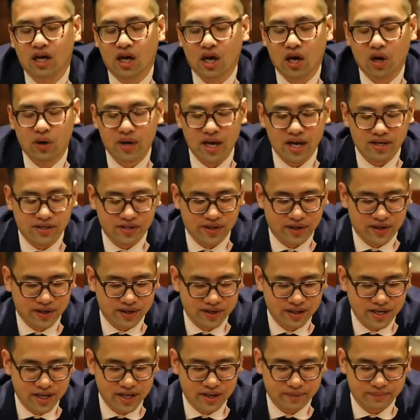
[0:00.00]
Oh, yeah,
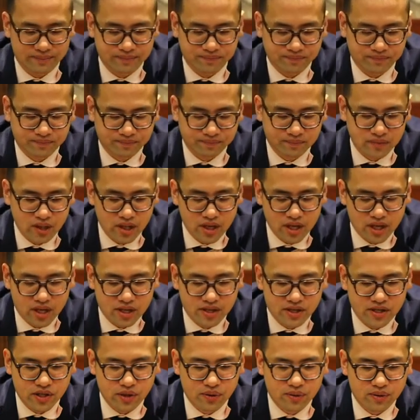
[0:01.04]
sorry, yeah.
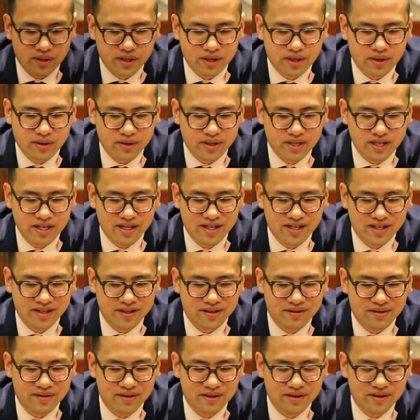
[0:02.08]
So,
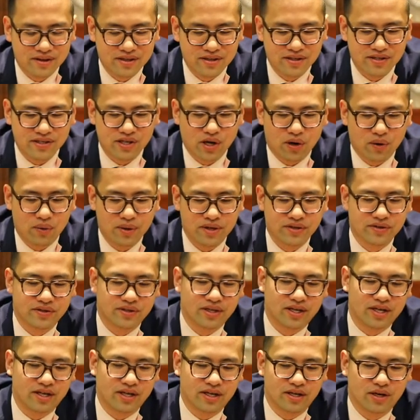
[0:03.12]
this is
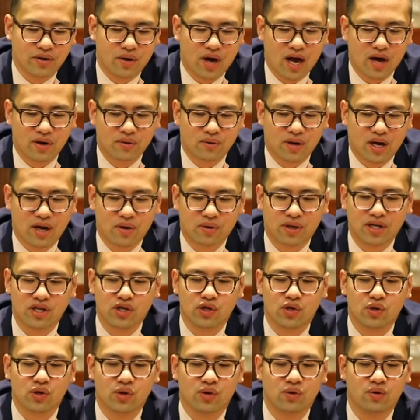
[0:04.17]
always like, how
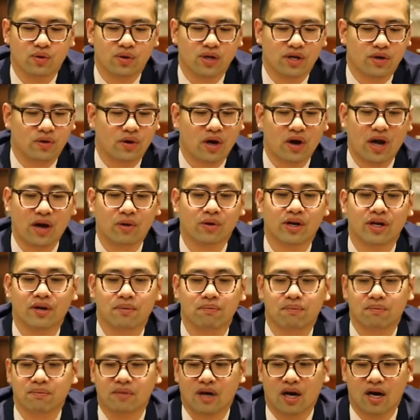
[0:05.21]

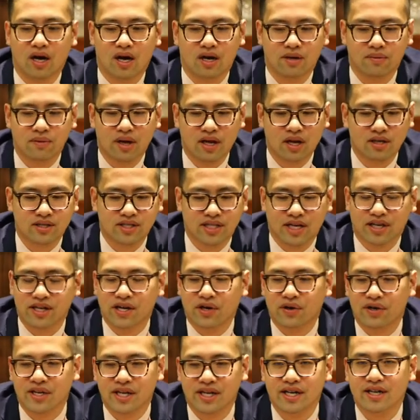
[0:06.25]
can
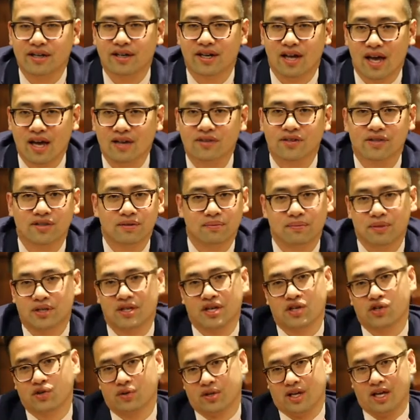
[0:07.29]
secondary data analysis
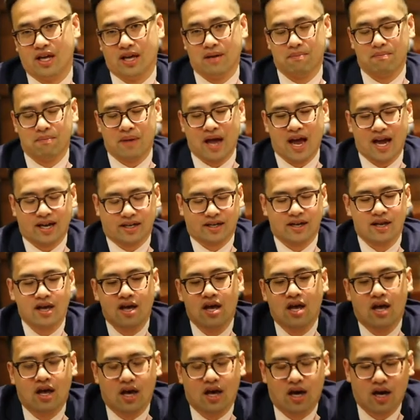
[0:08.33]
potentially impact
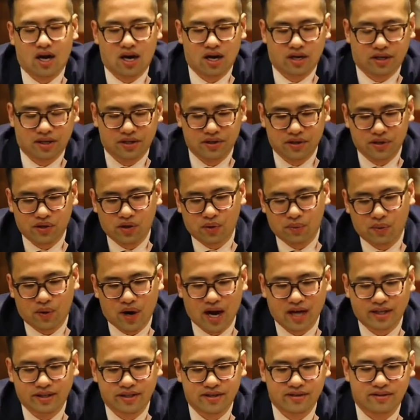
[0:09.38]
clinical
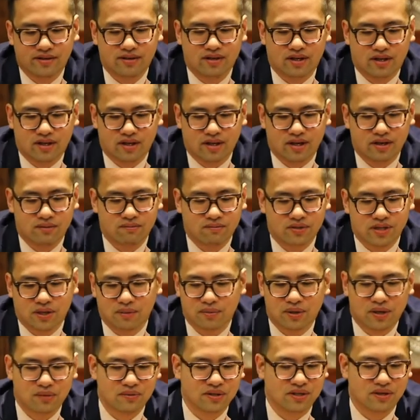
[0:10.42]
practice, and
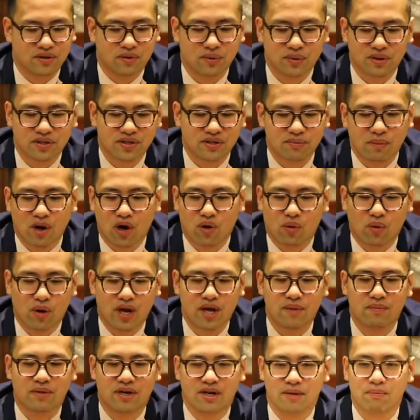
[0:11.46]
sometimes in a really small
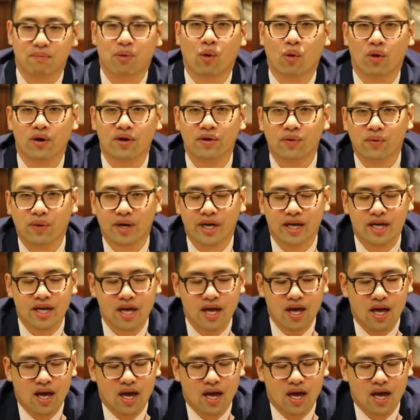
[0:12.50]
way, but important way.